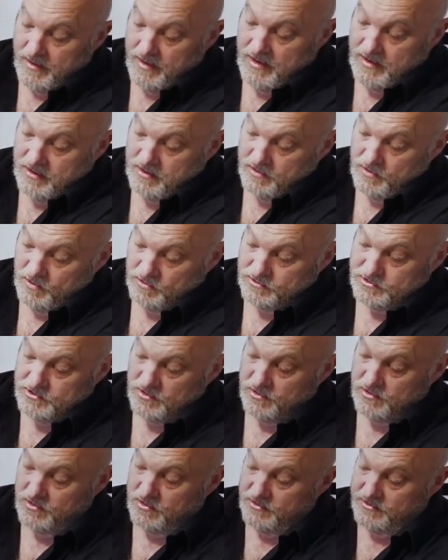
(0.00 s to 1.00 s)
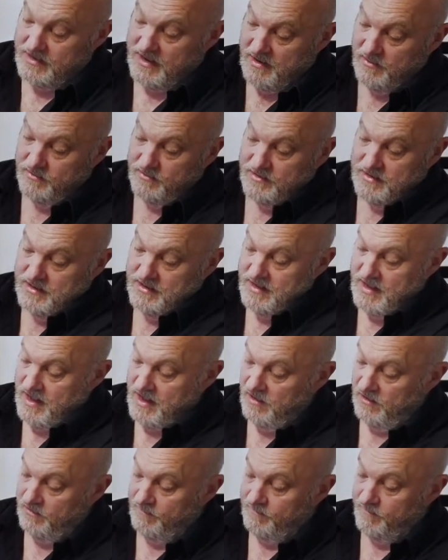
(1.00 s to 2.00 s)
It can also go down the
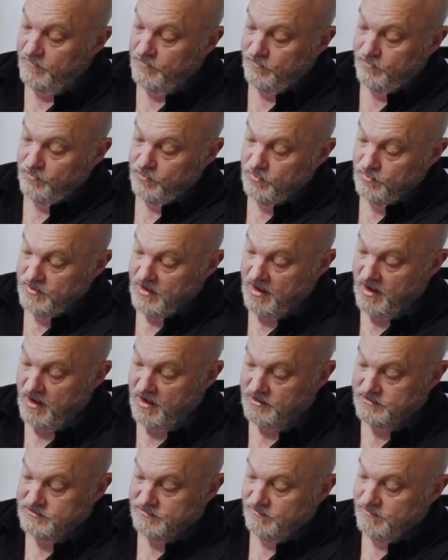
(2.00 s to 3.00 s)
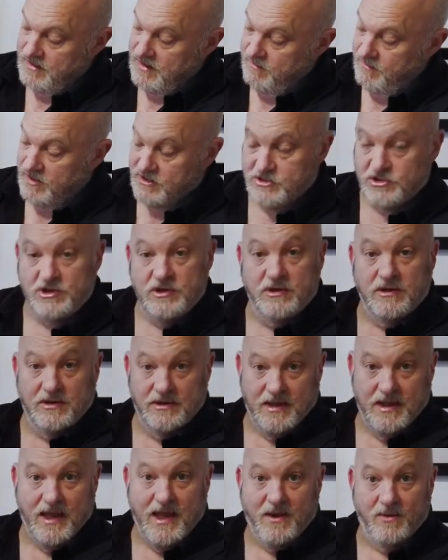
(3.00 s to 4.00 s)
canal through the heart of the image
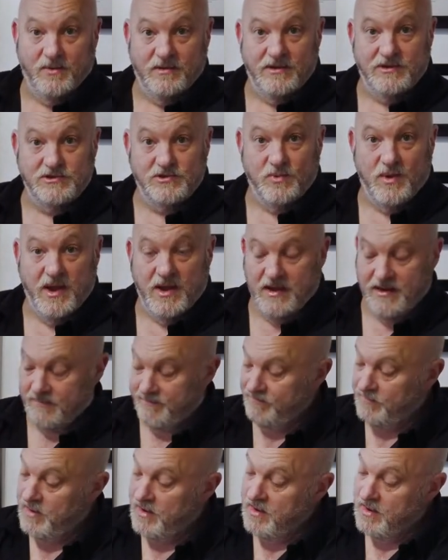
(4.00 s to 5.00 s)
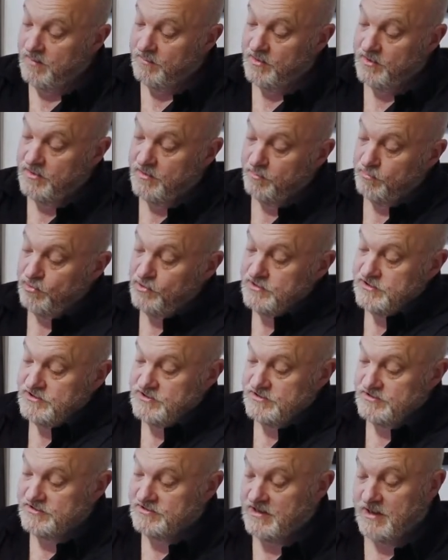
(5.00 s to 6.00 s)
and out this way. But the bridge
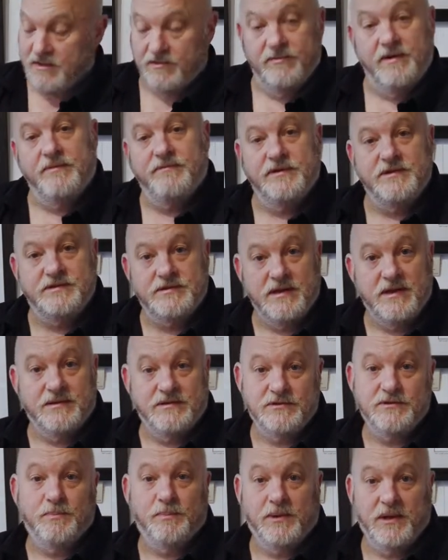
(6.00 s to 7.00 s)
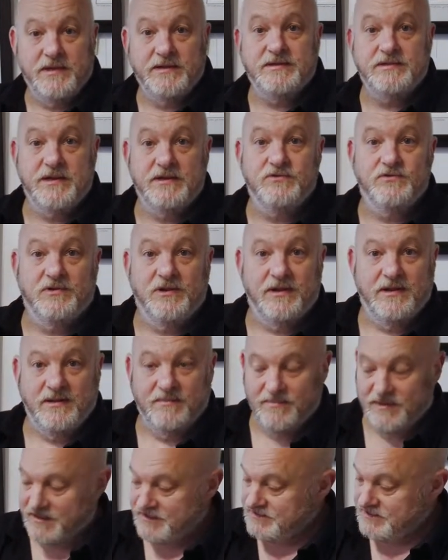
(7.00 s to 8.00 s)
itself I've decided to place centrally
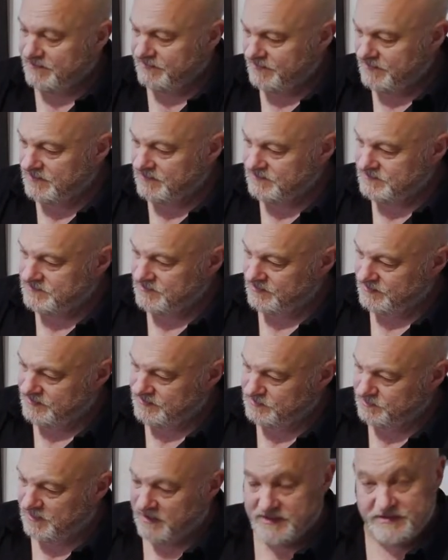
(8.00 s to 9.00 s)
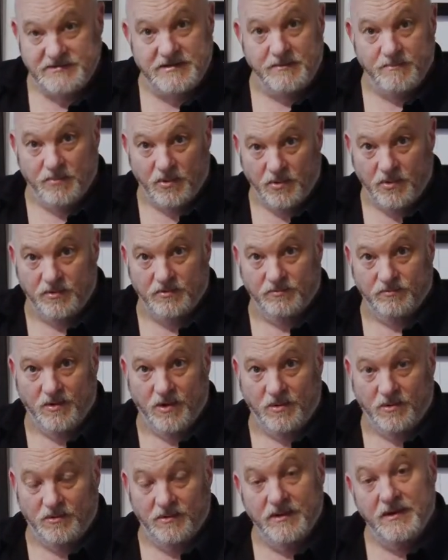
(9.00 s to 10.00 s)
because I feel as though this plays an important
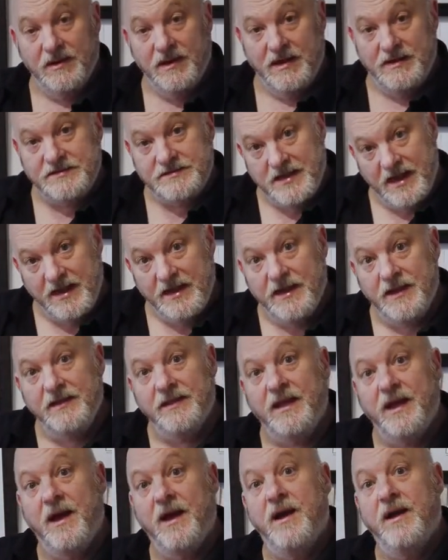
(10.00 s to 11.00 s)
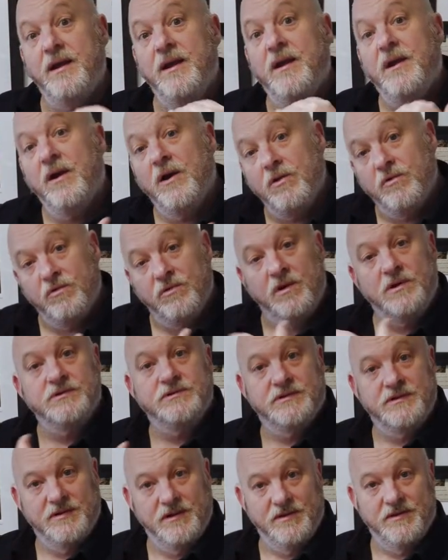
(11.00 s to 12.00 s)
role in taking the eye
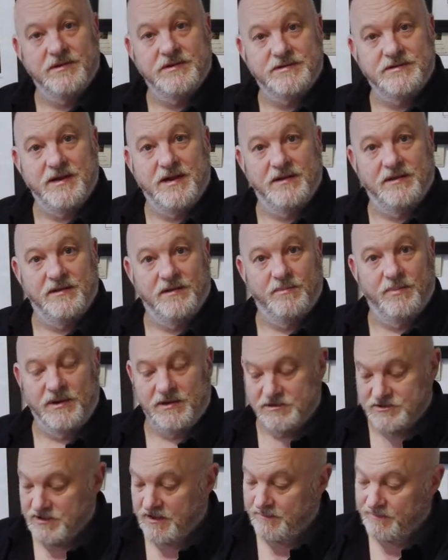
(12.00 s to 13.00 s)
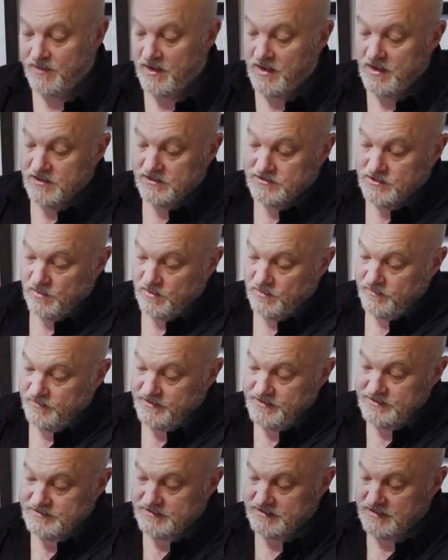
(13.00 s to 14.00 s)
across to the other side of the picture. So
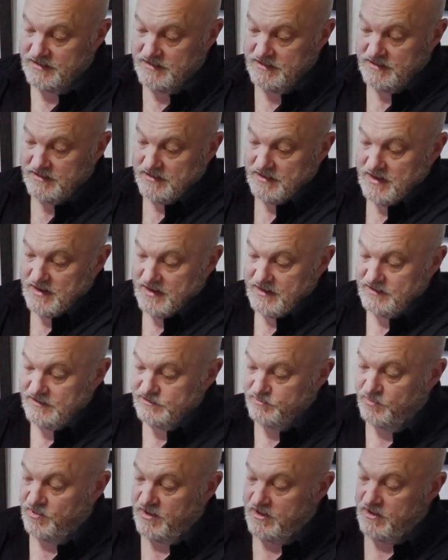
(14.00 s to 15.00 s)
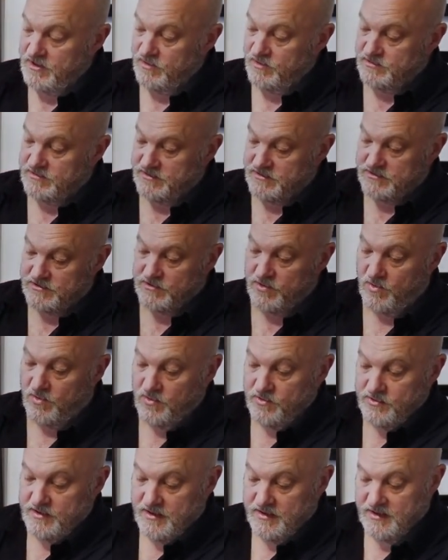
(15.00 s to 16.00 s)
this leading line is bringing you to this
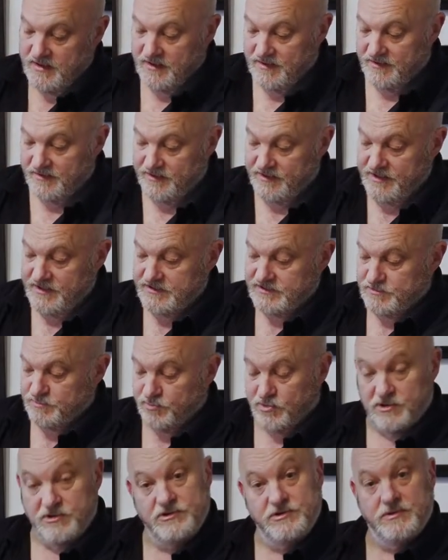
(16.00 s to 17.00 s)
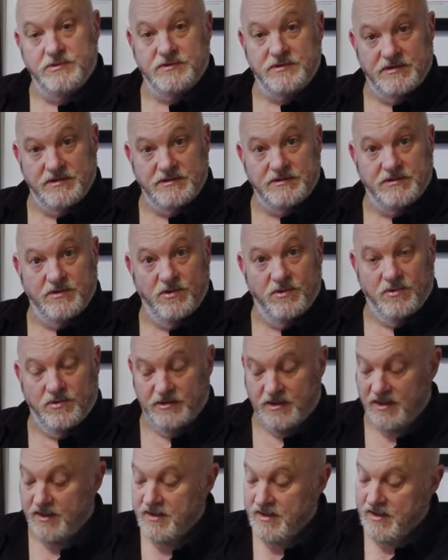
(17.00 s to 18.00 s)
corner, this brings you to this
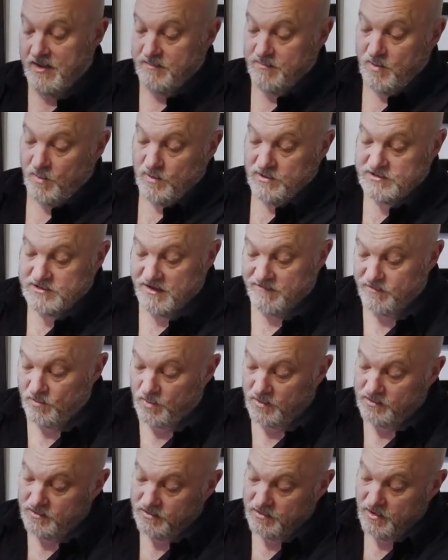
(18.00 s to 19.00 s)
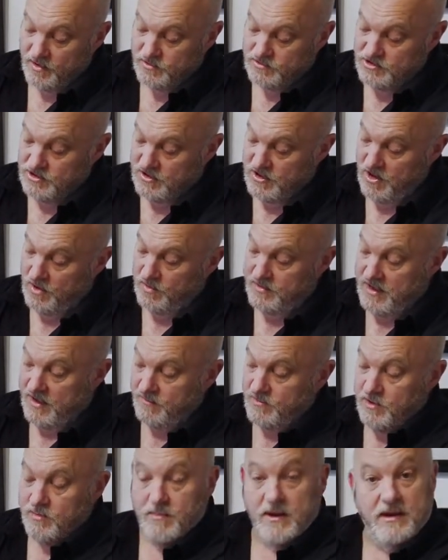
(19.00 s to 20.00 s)
corner. But whichever one of those you go
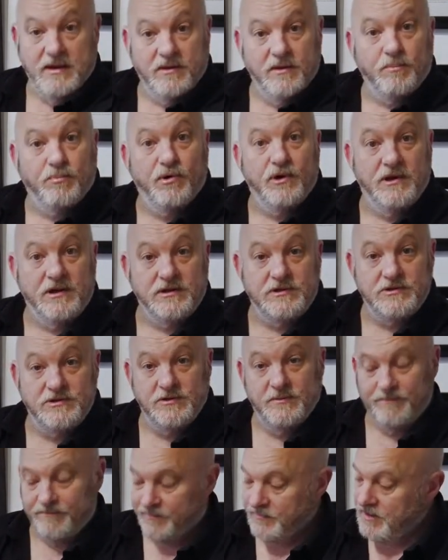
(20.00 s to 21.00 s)
down, you meet the bridge.